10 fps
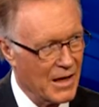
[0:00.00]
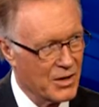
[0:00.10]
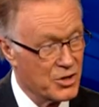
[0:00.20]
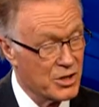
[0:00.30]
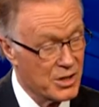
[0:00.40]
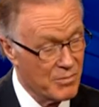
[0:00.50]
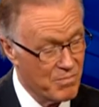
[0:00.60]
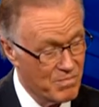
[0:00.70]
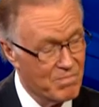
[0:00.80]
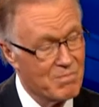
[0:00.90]
And she did
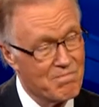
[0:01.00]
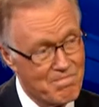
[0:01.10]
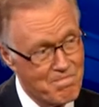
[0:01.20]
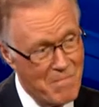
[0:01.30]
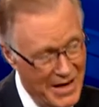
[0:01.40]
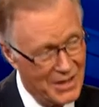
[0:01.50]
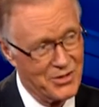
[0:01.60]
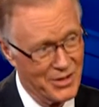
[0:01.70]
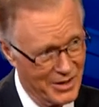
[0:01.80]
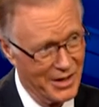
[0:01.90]
make it to
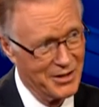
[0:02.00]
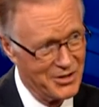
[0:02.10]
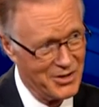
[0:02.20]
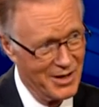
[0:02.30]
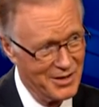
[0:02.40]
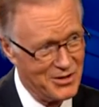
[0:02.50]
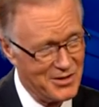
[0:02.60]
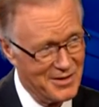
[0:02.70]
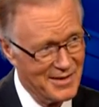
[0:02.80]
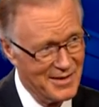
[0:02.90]
the United States.